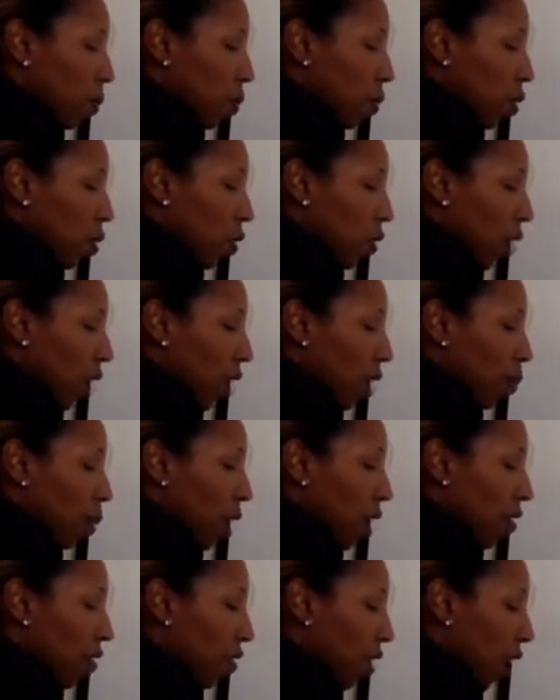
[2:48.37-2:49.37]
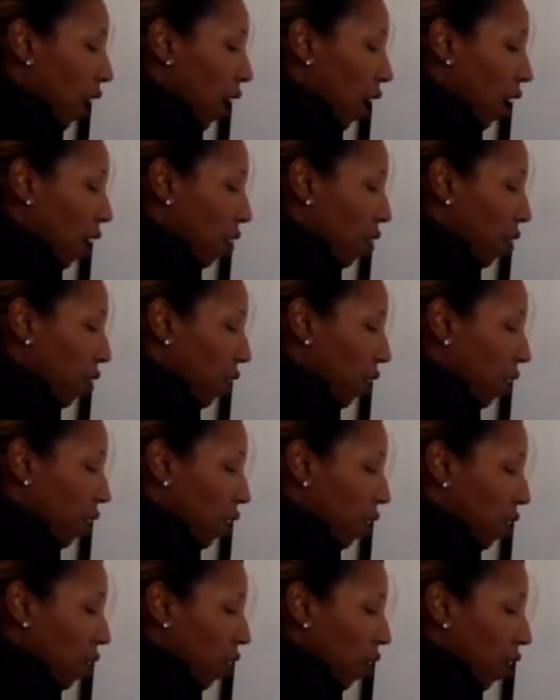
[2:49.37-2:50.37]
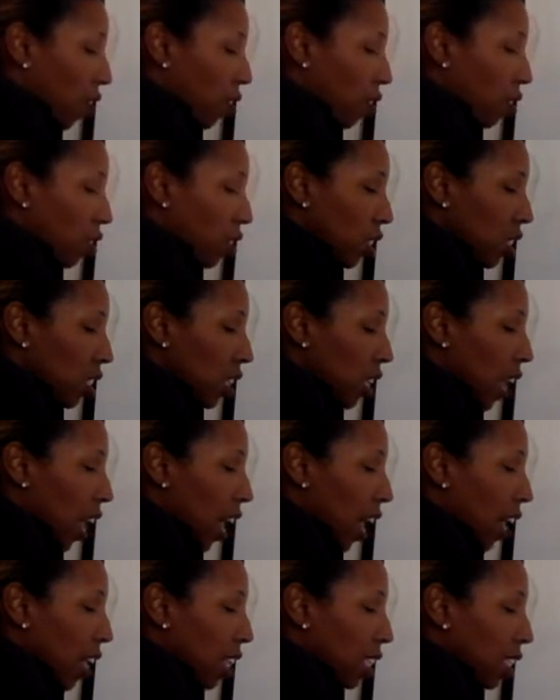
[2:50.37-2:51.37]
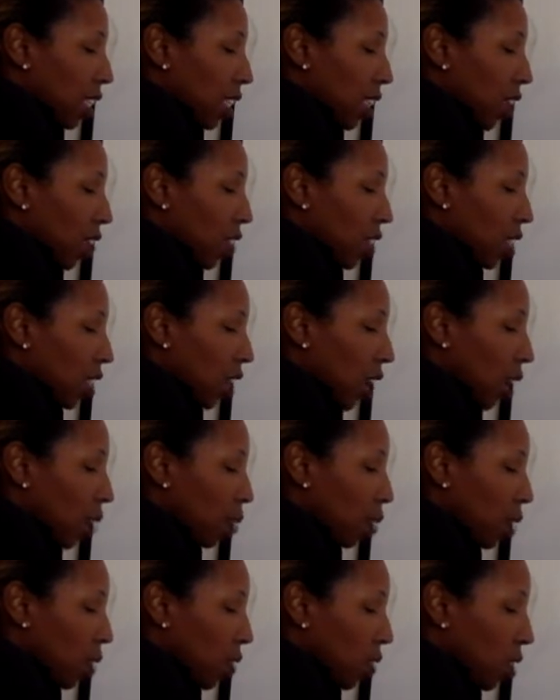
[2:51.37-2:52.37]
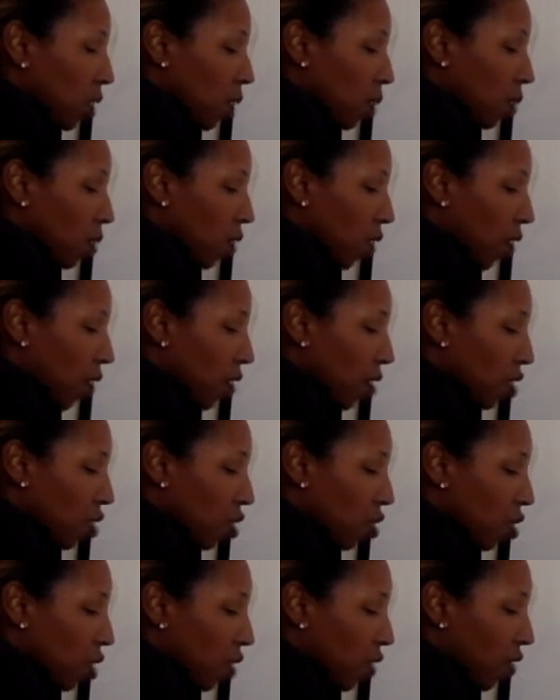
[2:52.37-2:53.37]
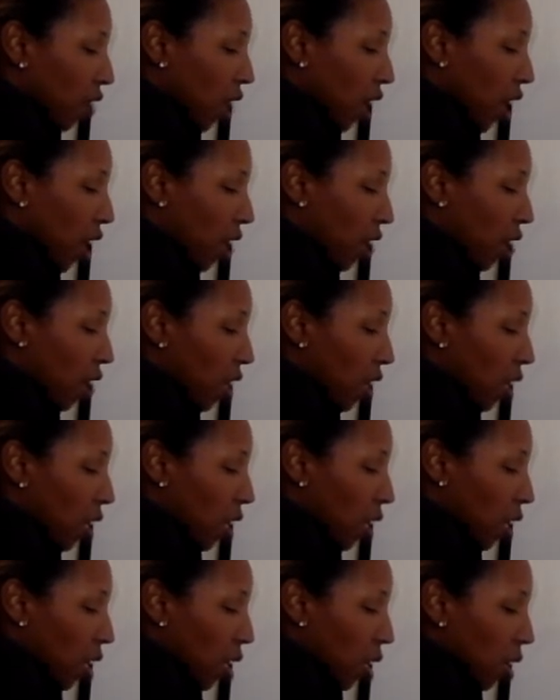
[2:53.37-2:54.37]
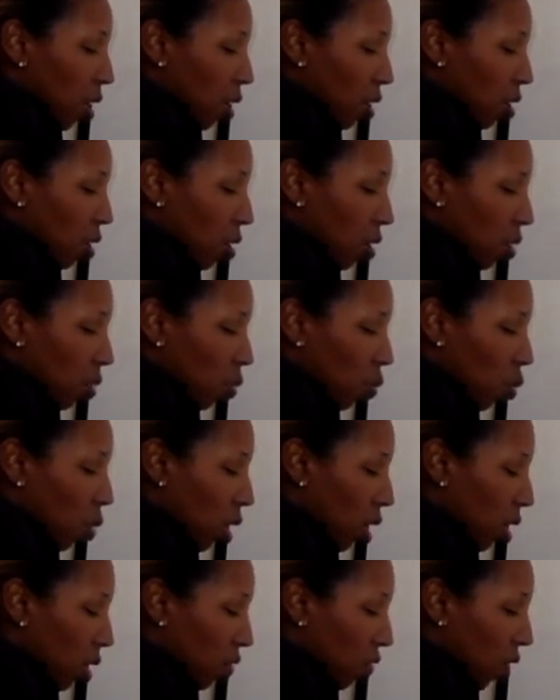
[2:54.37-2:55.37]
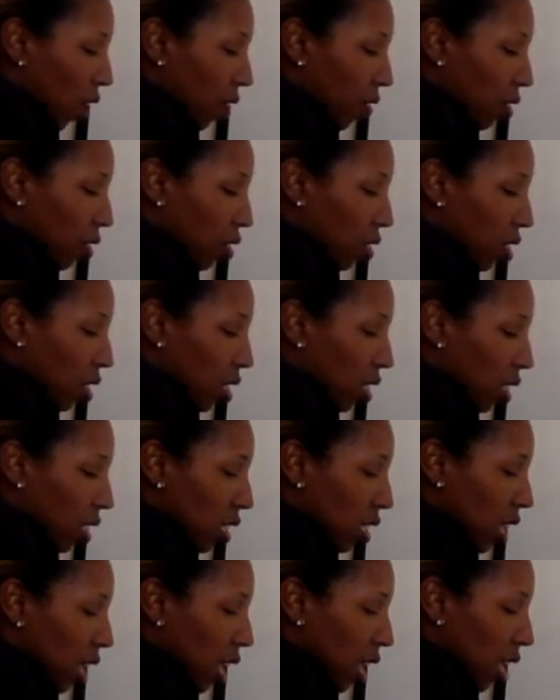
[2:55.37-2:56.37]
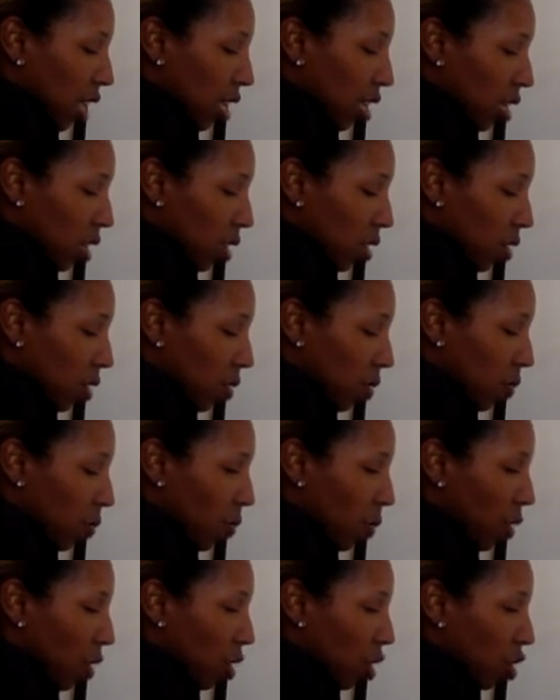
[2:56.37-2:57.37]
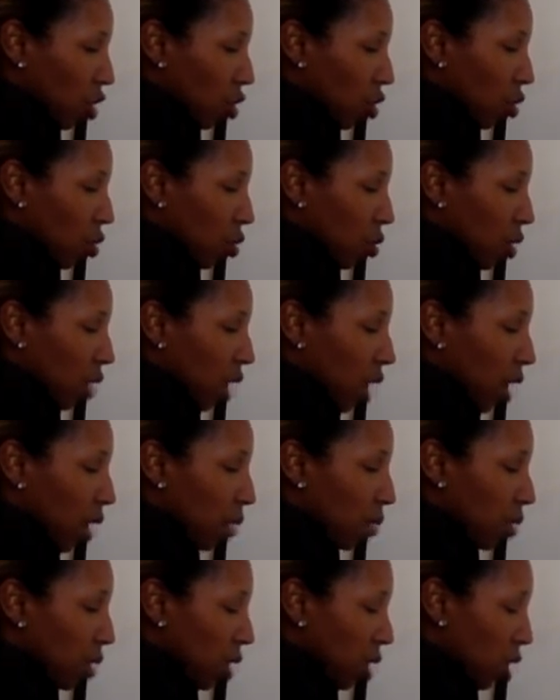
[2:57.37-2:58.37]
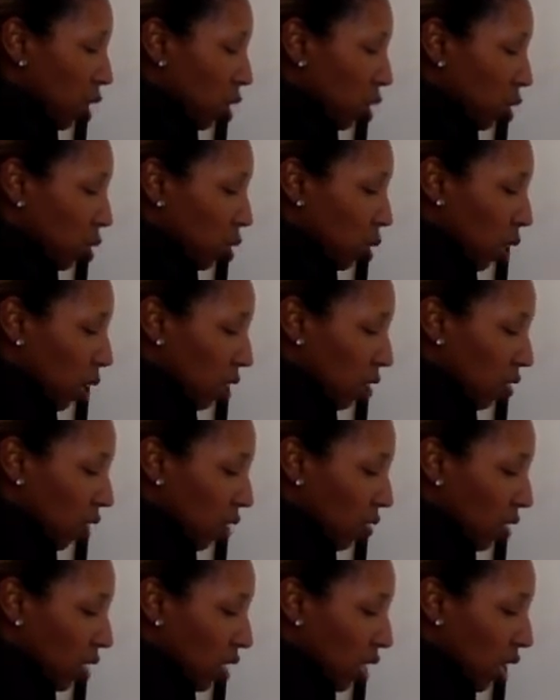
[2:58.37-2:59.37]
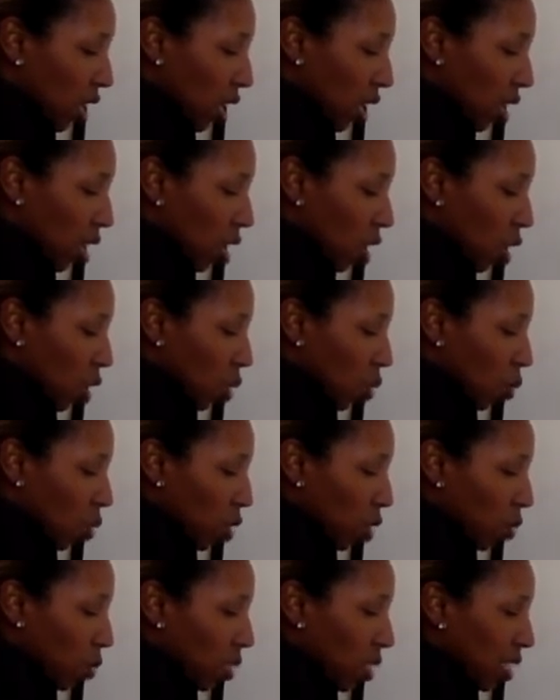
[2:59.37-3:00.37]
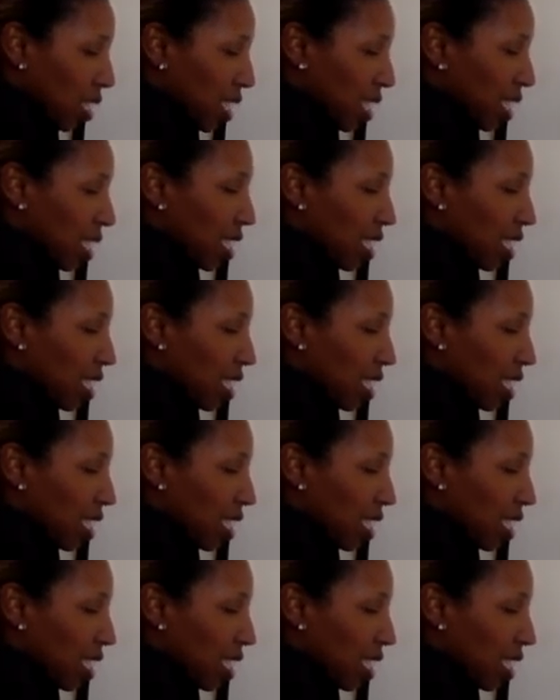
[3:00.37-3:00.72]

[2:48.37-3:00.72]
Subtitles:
divided by 5. 5 goes into that 7 times. 7 times 5 is 35. 5 goes into 10. 2 times. 2 times 5 is 10, which means it's